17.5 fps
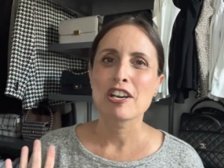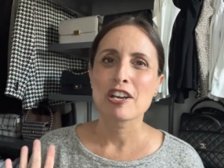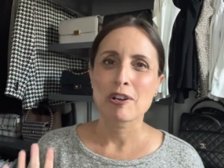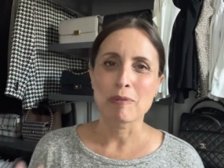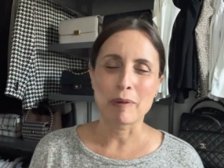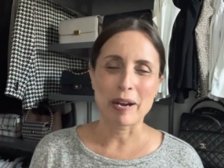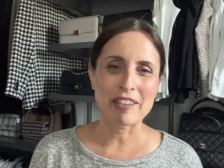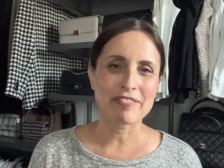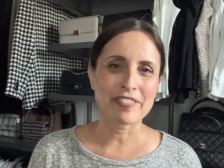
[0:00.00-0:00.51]

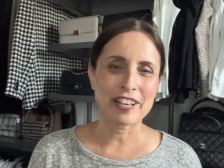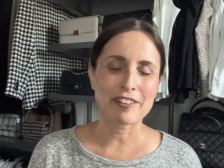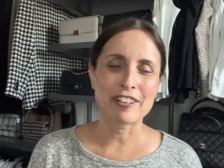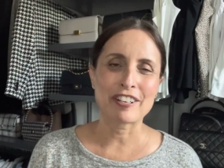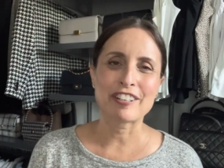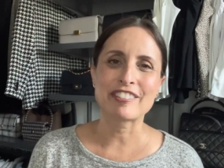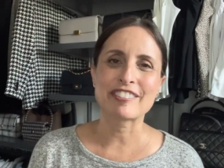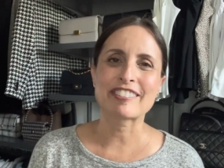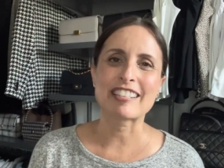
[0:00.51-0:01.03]

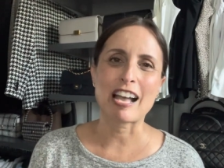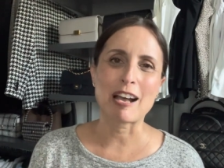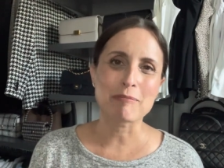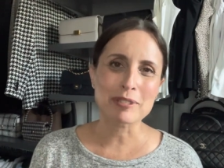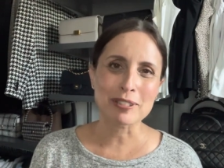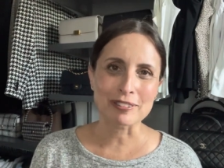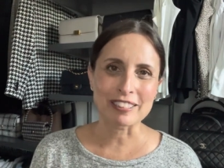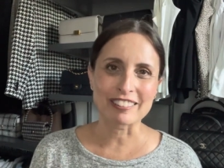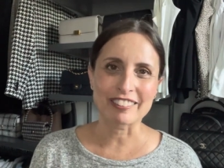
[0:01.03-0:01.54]
Wayfarers,
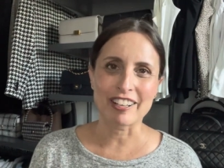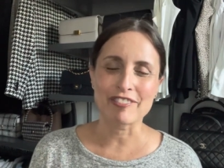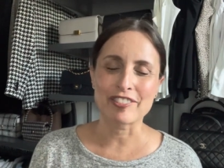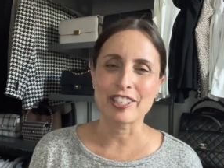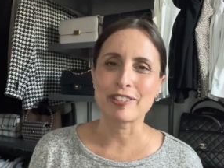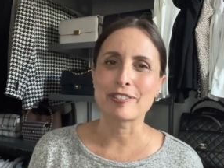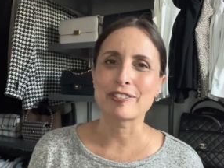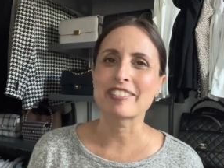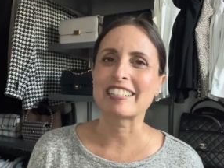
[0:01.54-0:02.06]
absolutely love
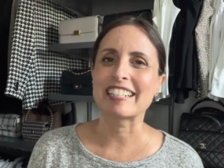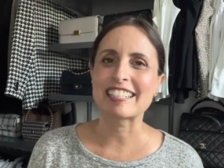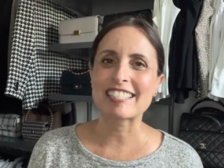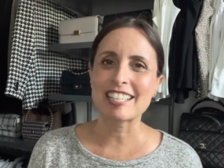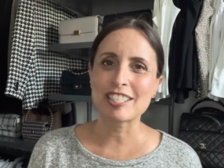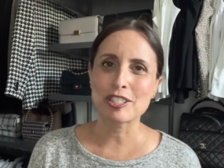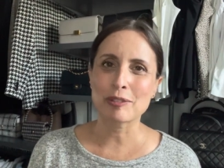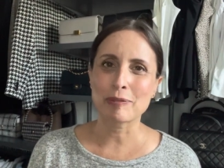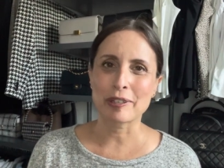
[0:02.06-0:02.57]
those. And I
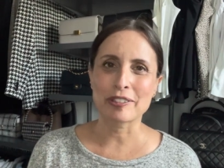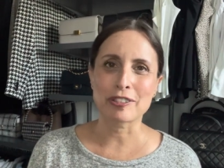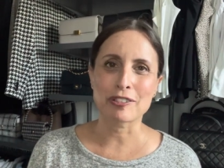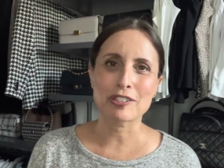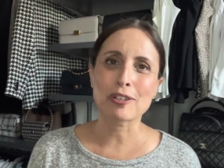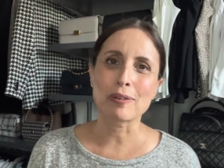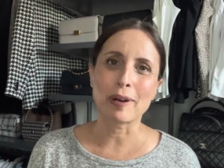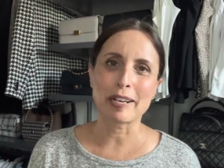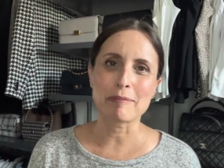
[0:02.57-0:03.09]
tend to wear those
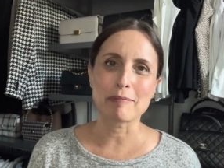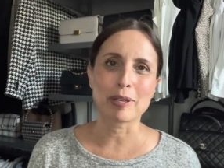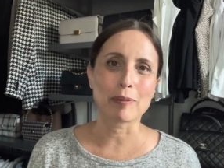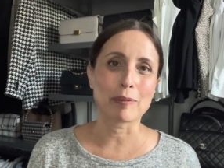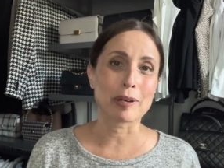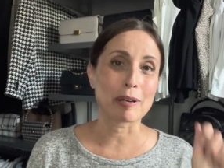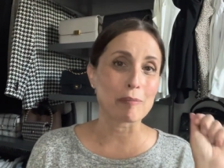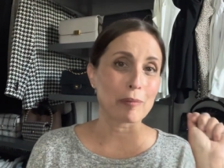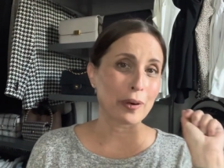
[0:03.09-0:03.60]
quite a bit when
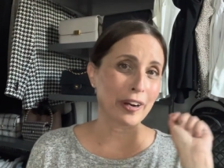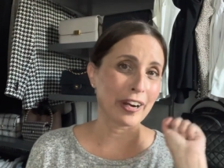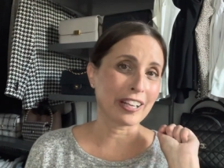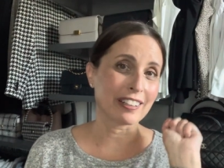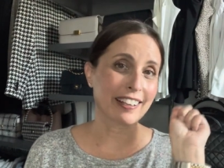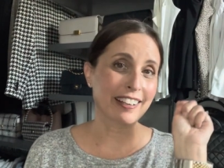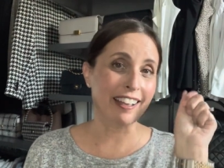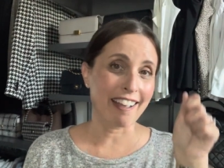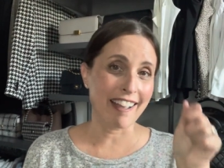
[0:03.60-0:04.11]
I'm wearing
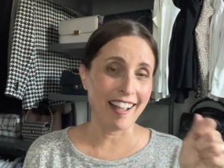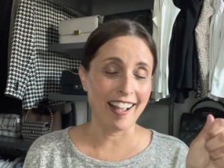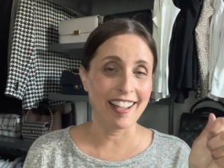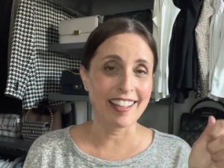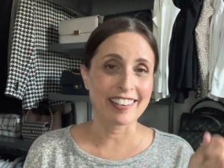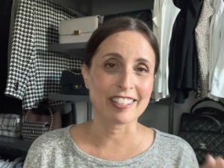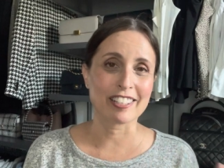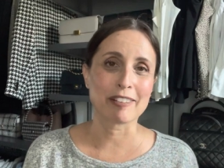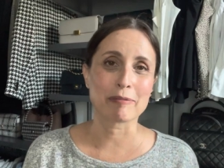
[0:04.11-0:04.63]
like a hat
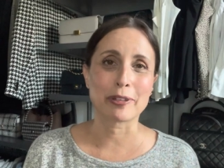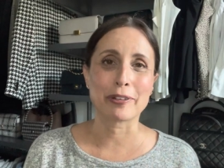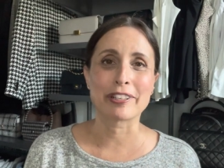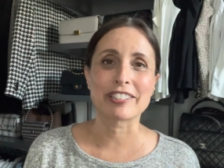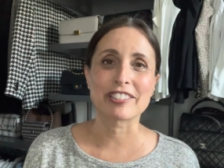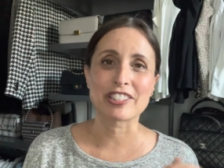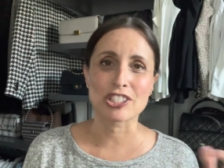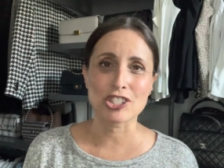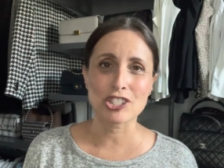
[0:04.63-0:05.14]
and I'm going to
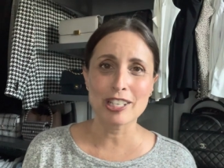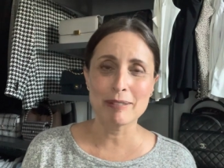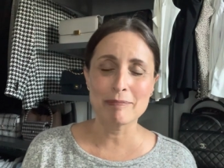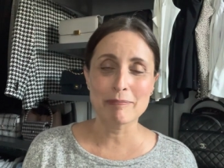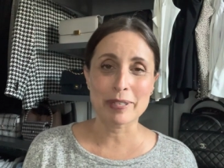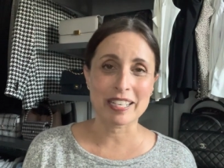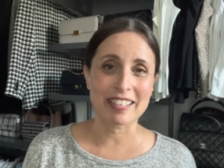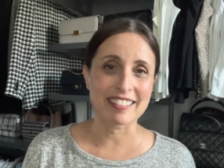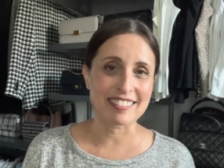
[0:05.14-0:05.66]
the gym
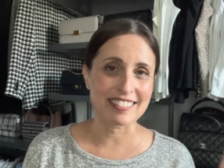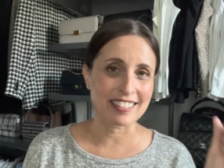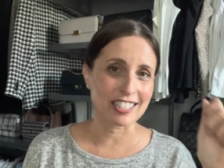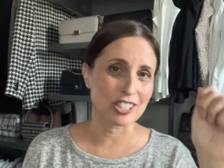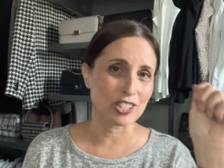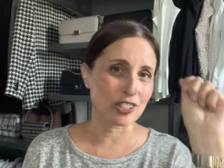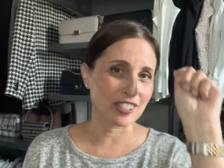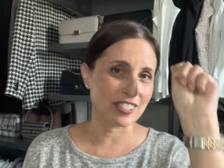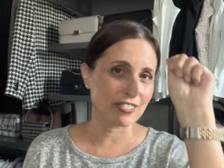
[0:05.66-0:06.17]
because they
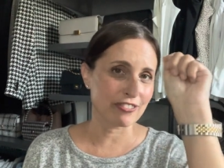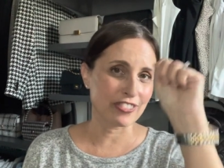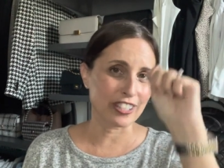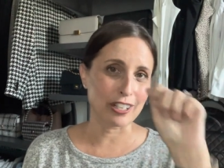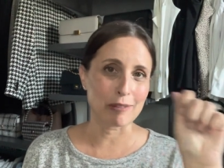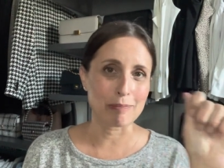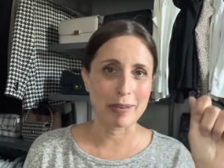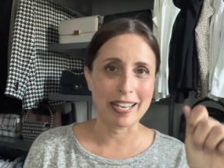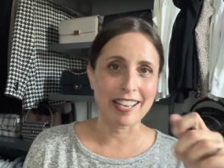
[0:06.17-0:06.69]
just fit
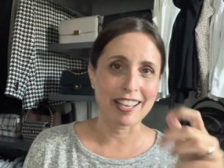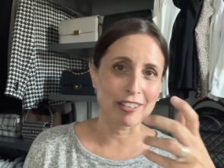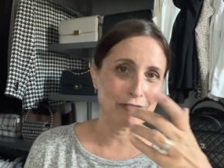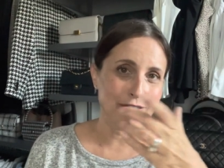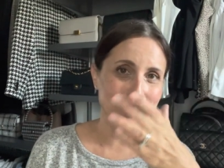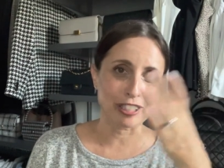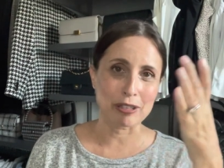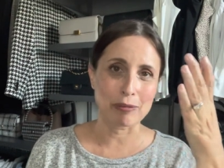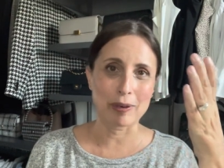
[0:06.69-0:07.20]
on my head
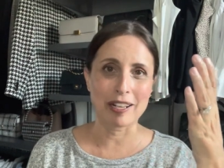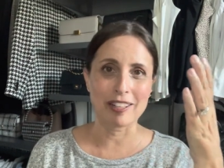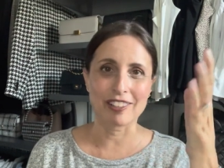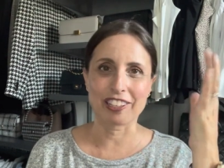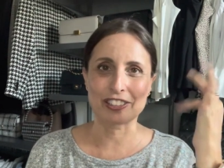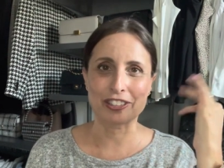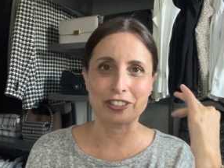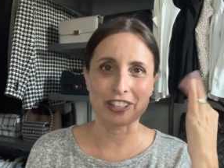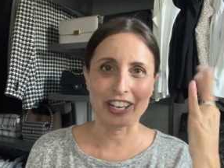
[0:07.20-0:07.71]
really well
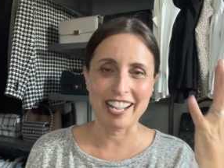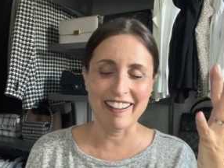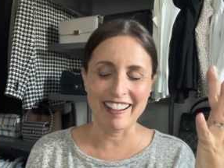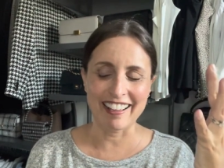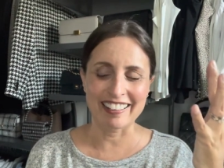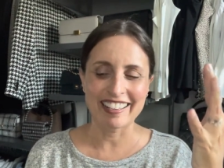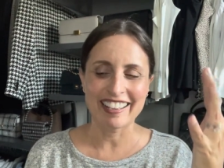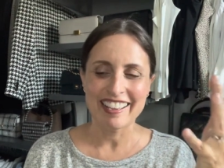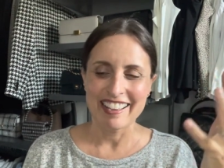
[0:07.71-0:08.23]
under a
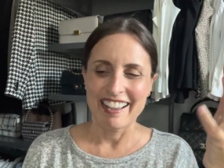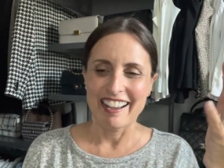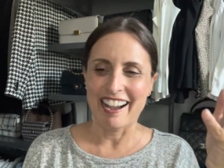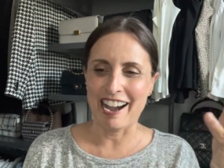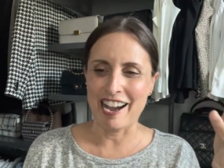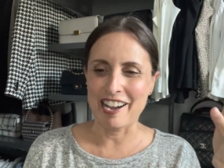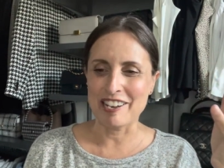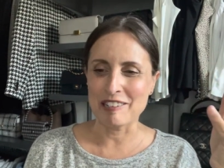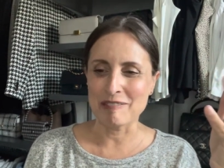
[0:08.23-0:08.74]
hat.
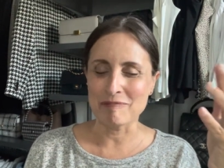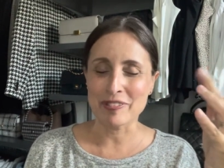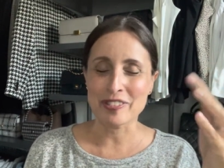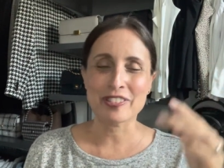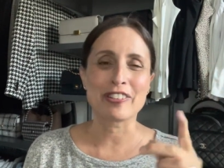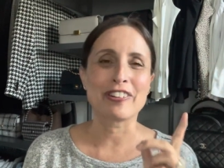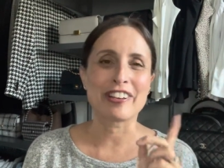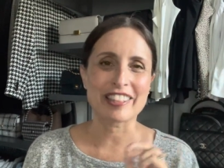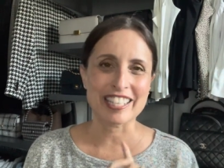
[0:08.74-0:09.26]
Um,
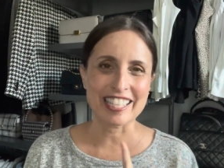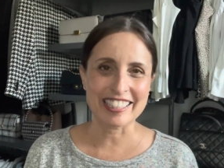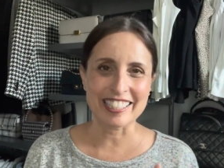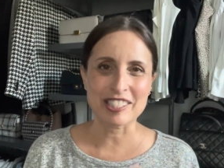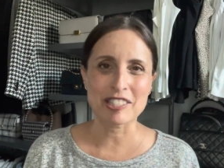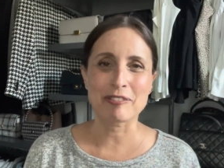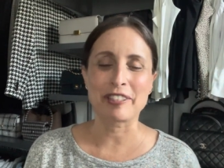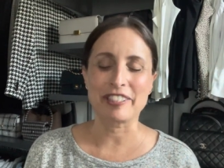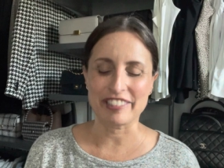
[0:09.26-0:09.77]
so I think
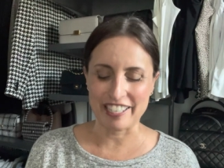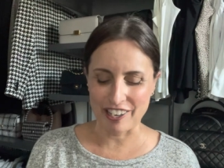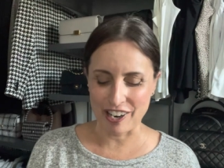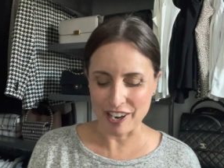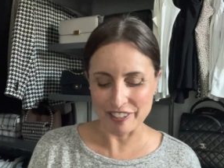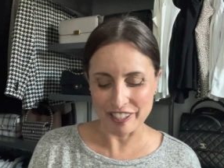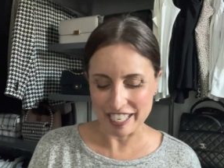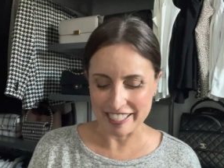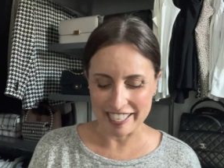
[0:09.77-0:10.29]
that's where they are
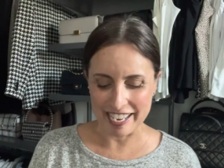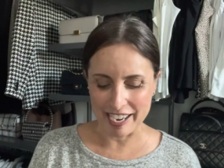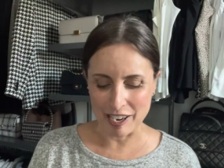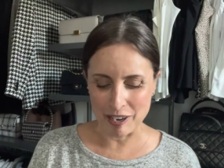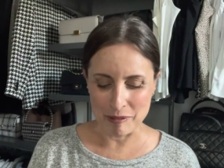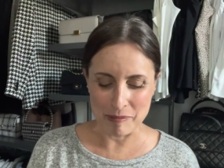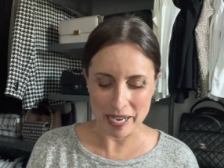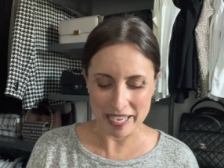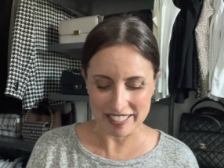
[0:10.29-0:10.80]
right now,
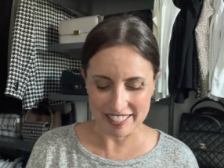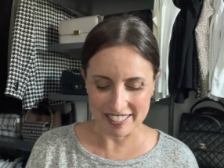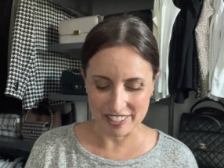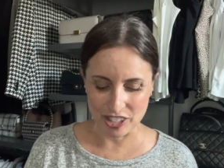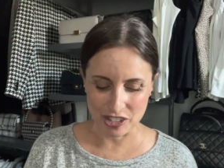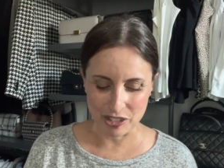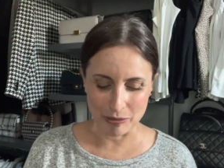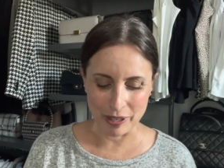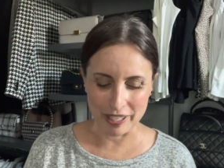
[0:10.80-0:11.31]
but
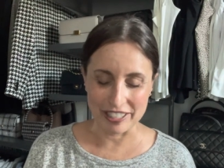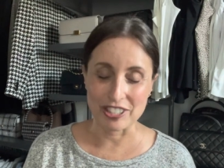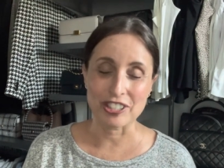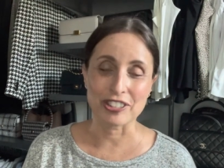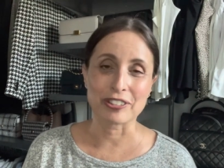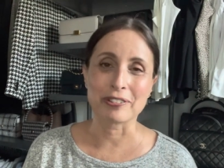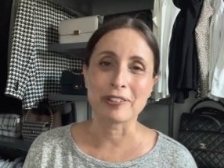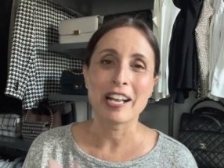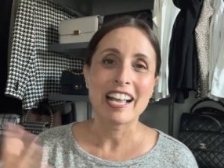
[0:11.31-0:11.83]
just wanted to